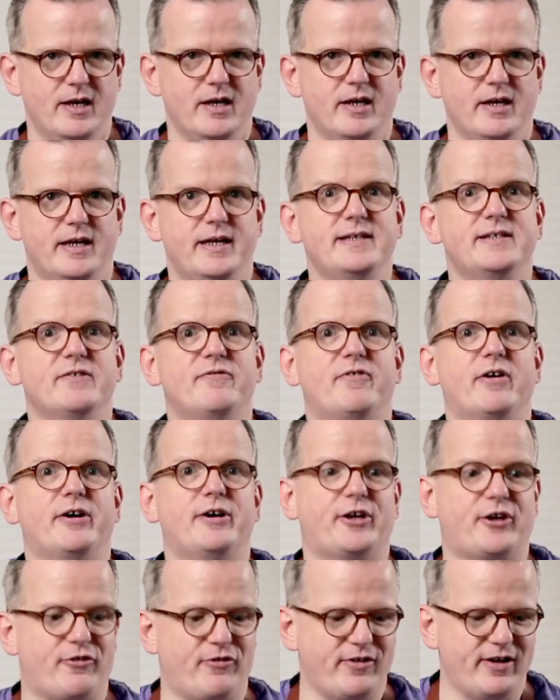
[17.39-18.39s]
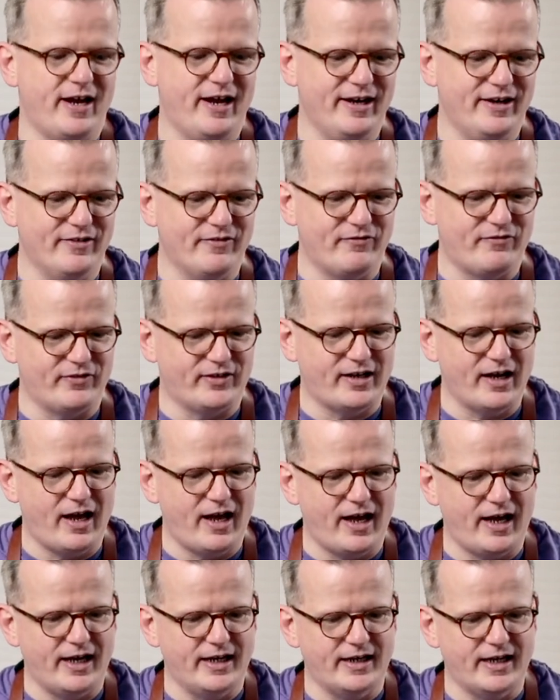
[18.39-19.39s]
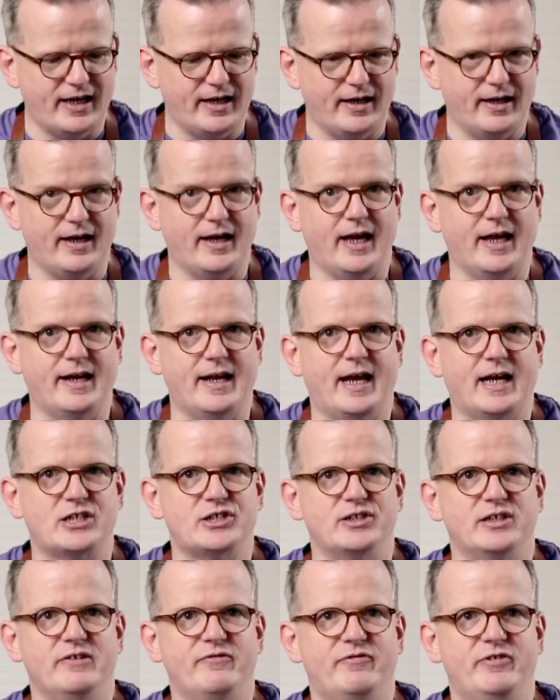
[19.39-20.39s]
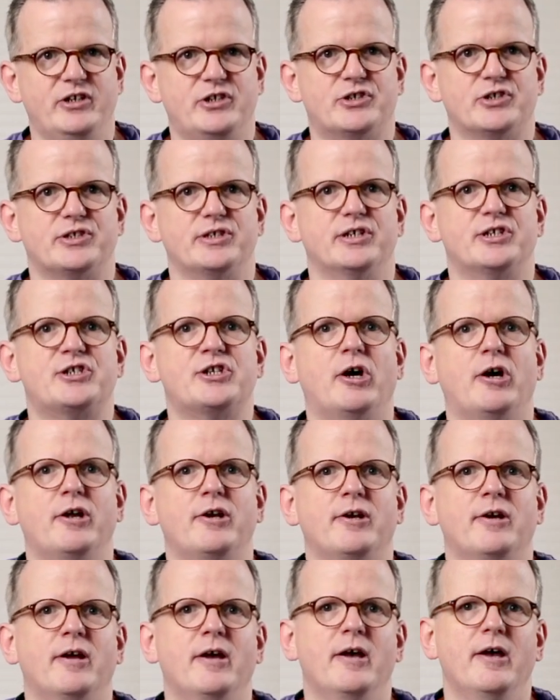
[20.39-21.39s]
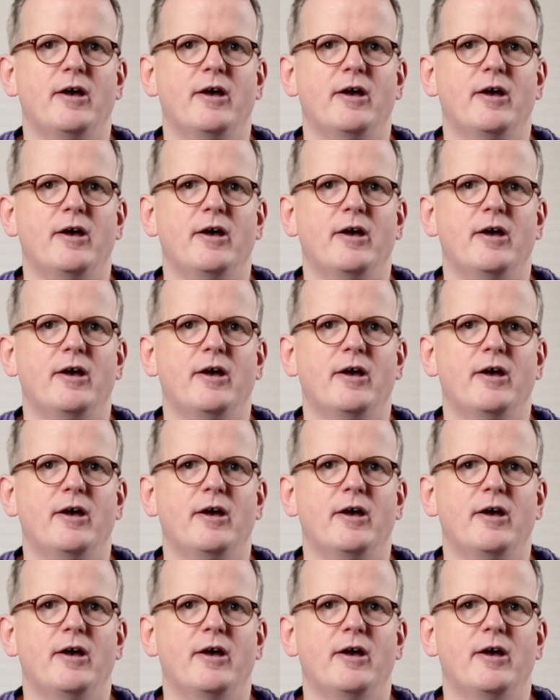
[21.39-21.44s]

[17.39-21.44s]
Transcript: He's a very creative guy and actually features a ton